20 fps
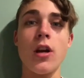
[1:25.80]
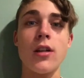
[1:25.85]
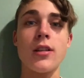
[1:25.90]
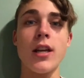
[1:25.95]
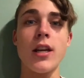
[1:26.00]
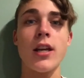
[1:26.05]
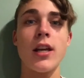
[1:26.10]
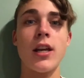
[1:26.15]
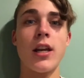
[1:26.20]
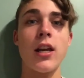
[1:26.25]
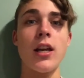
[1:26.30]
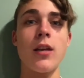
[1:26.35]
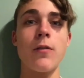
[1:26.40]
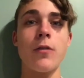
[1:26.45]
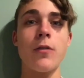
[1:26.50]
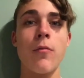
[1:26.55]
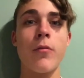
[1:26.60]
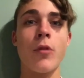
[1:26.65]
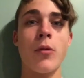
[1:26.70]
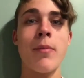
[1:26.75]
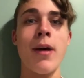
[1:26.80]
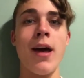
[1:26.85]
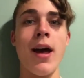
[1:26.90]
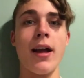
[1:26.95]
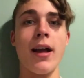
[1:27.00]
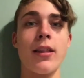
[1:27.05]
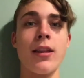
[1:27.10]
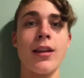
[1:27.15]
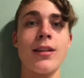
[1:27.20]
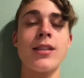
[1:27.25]
take in heat from their
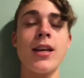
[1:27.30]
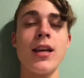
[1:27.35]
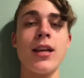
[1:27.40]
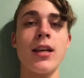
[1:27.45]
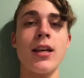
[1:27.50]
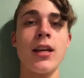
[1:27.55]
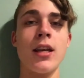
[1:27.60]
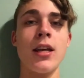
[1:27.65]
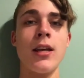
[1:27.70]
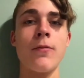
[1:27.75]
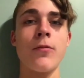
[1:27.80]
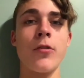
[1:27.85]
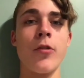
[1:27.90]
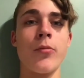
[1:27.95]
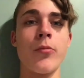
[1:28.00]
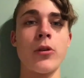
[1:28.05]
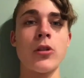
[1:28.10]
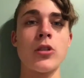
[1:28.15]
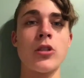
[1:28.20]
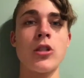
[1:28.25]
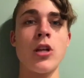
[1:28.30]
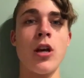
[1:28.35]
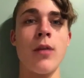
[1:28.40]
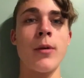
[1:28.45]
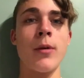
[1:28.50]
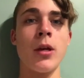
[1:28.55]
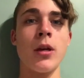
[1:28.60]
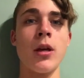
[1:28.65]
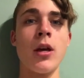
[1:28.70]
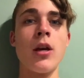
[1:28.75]
back. They take in heat from their
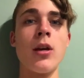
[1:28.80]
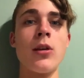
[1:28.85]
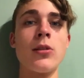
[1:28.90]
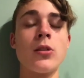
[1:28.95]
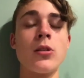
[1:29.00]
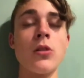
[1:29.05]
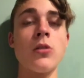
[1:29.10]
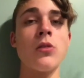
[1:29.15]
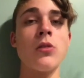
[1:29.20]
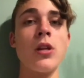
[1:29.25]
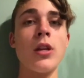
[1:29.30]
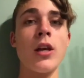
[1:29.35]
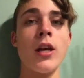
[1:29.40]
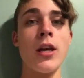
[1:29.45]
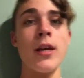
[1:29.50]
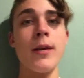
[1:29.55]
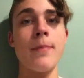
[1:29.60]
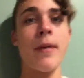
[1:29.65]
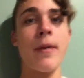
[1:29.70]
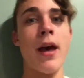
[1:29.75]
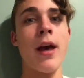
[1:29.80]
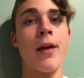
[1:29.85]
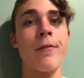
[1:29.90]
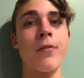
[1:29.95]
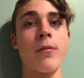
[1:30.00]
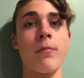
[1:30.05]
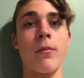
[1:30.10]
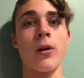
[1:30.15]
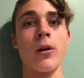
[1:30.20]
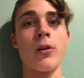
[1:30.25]
stomach, so you need a heat pad from